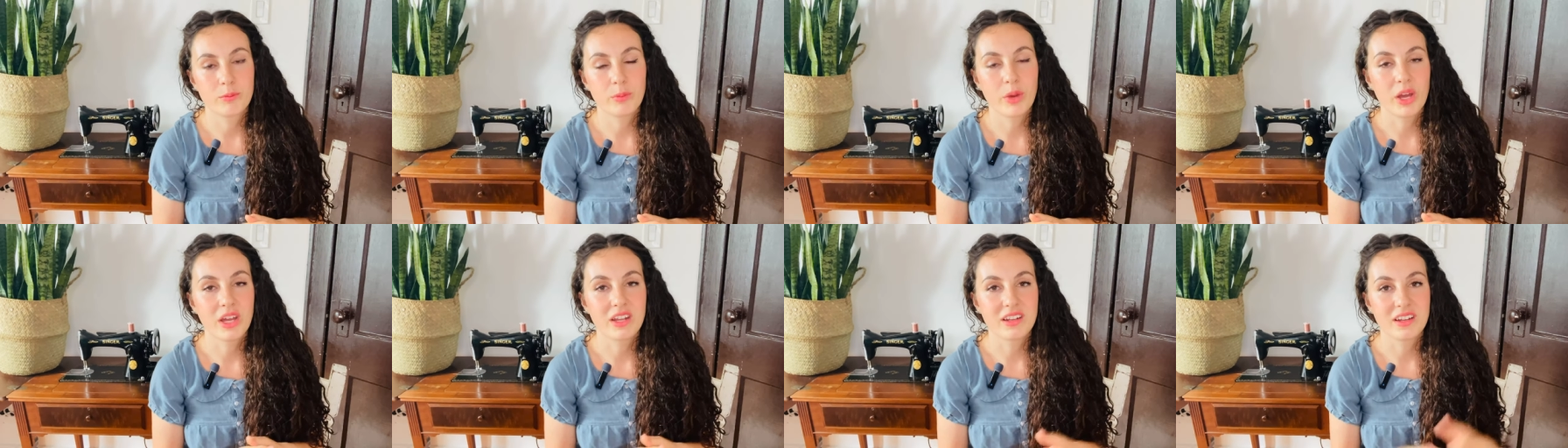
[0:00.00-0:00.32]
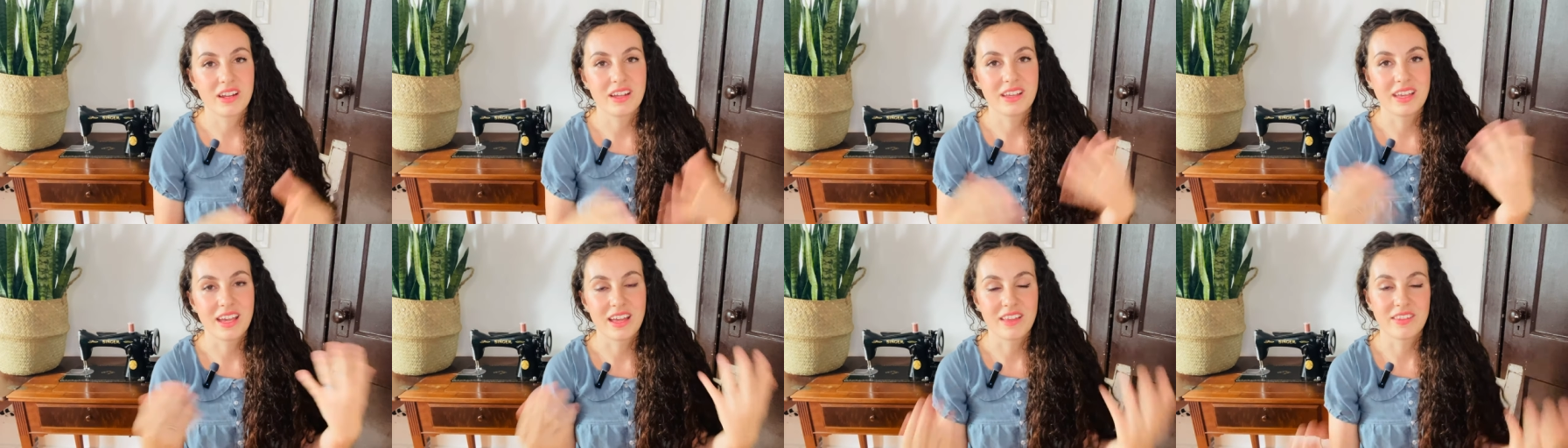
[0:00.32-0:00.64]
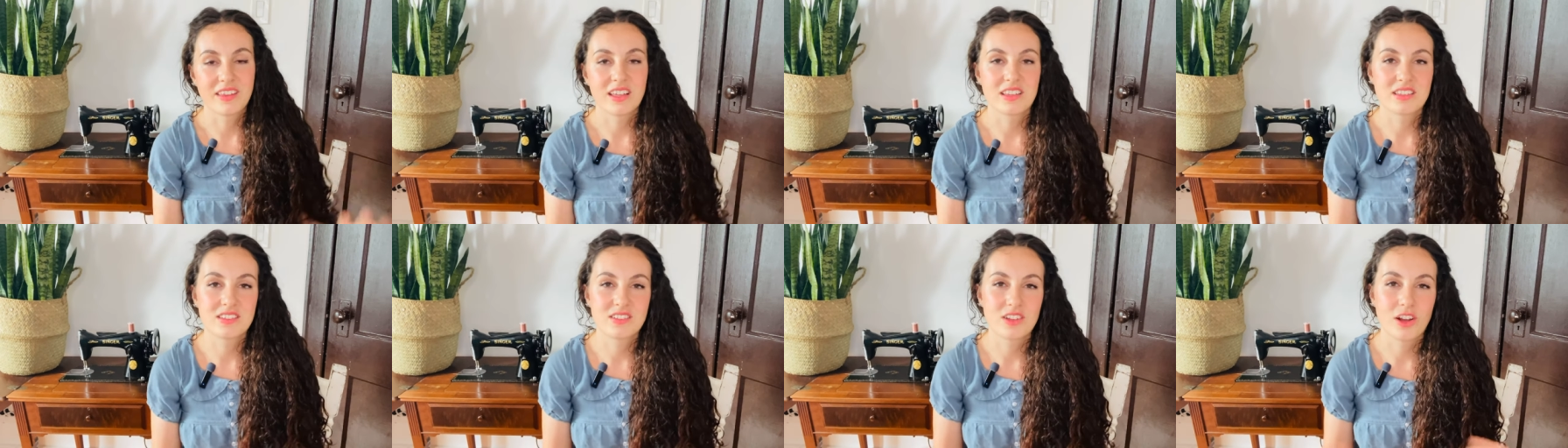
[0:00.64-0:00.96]
But again,
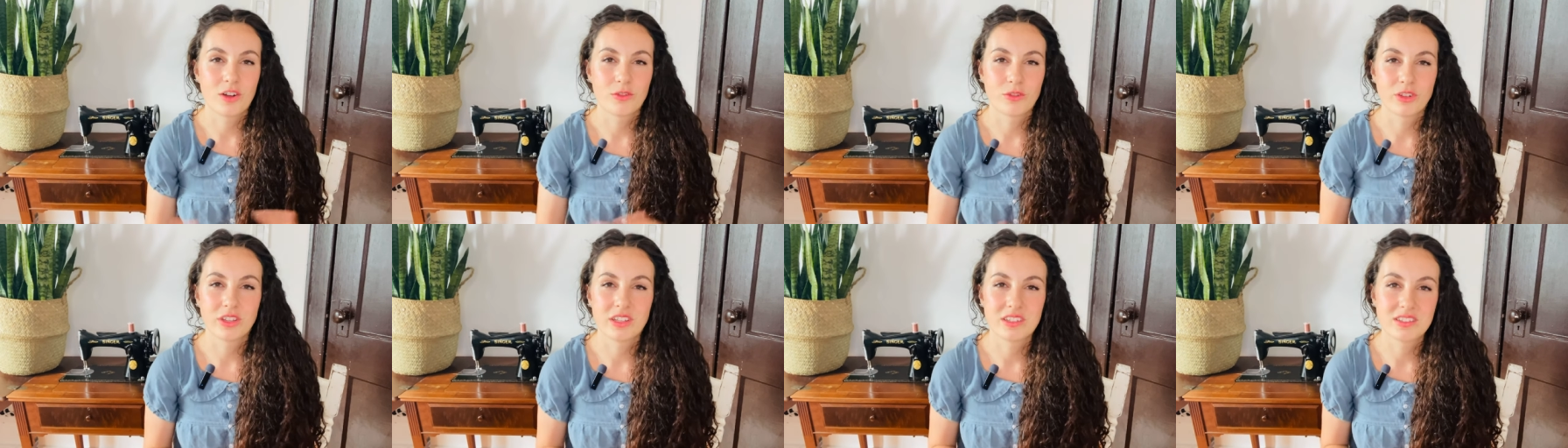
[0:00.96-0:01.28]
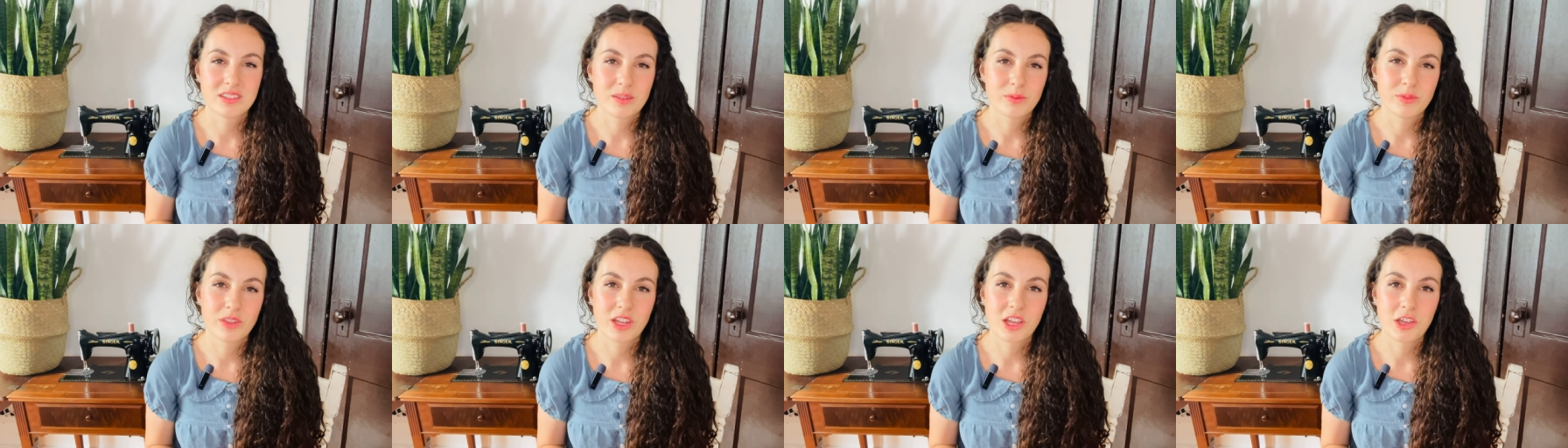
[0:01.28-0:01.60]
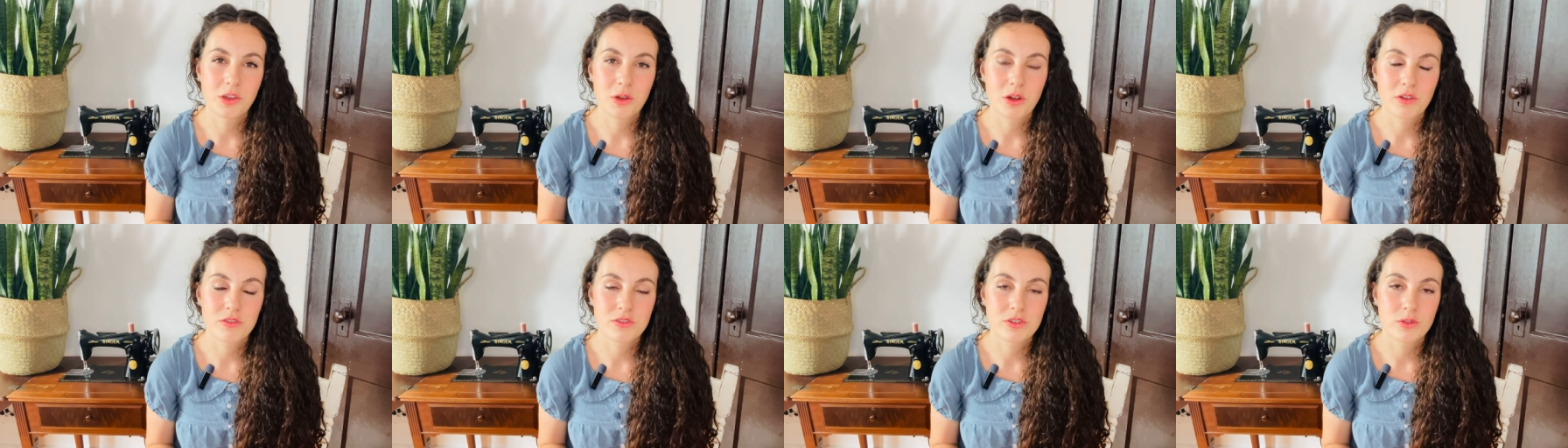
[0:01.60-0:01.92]
that's not really something
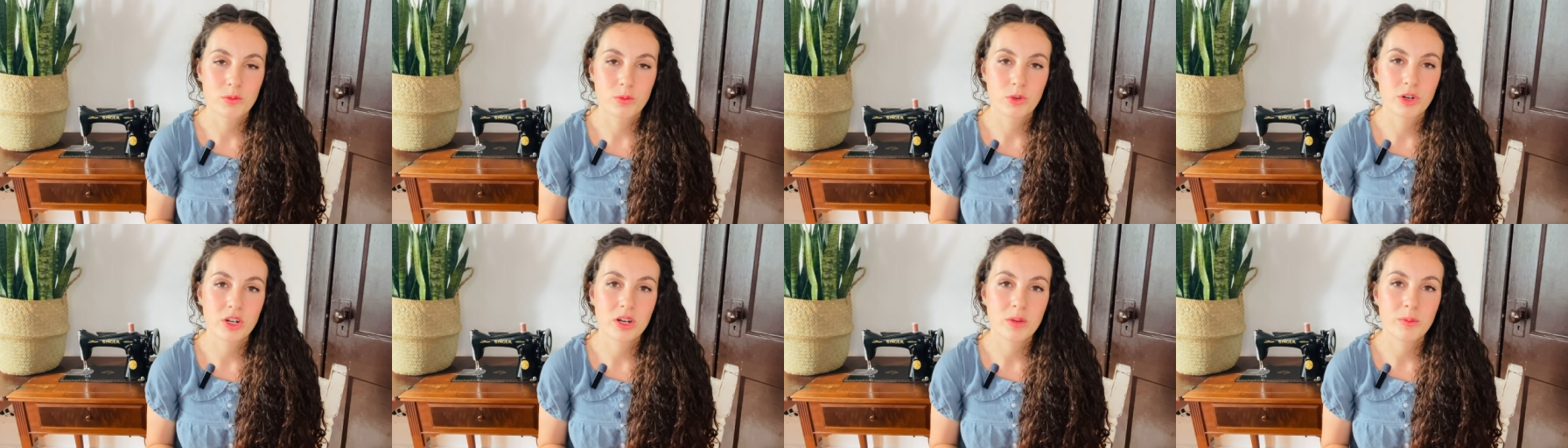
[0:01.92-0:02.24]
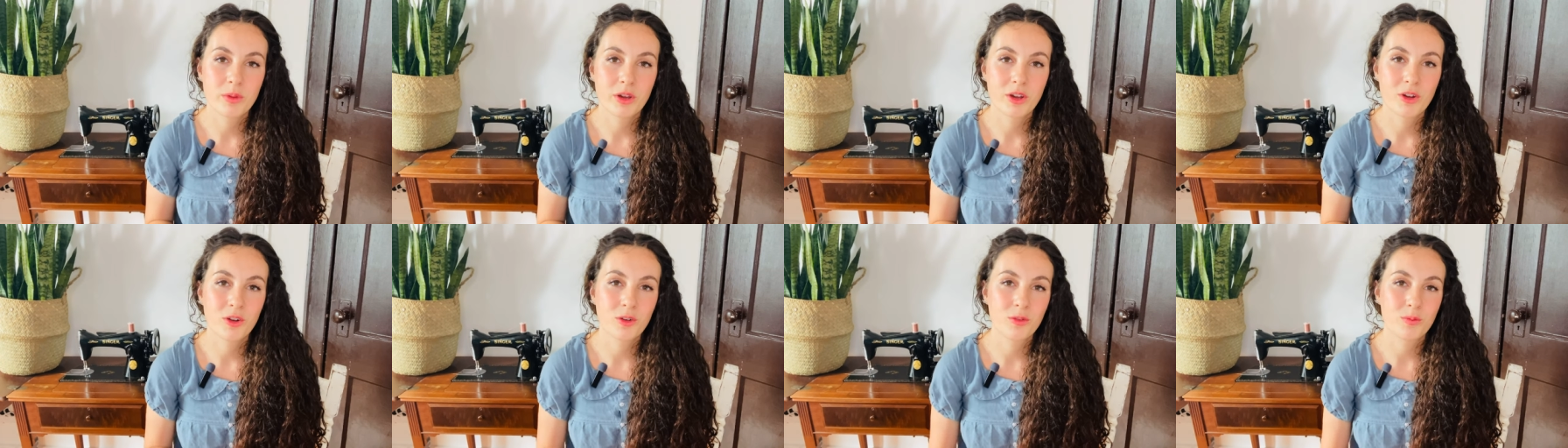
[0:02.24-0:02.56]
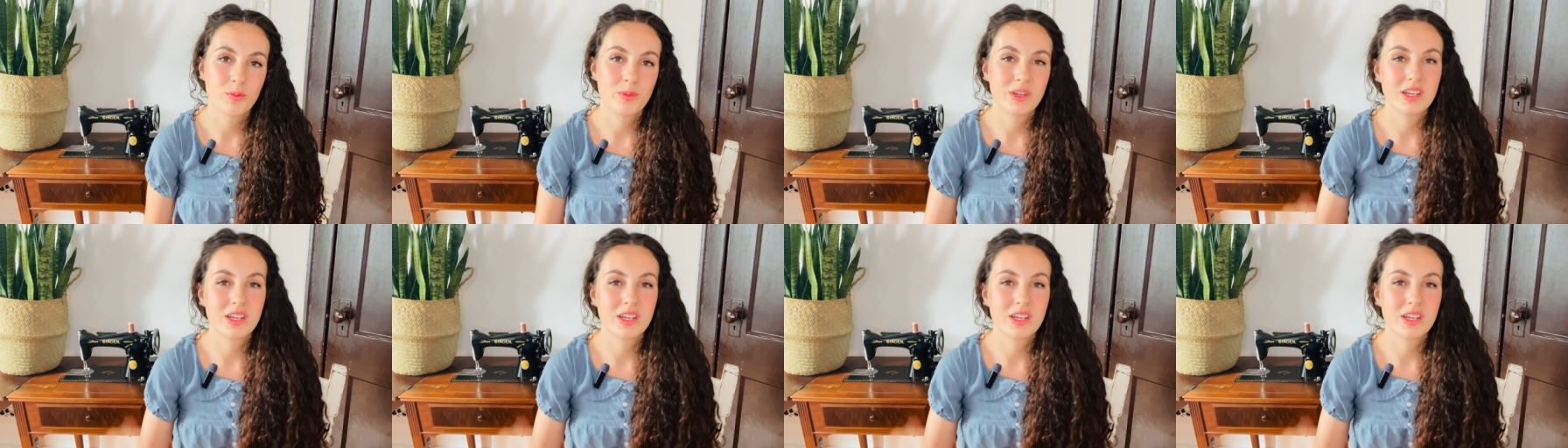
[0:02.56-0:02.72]
you have to worry about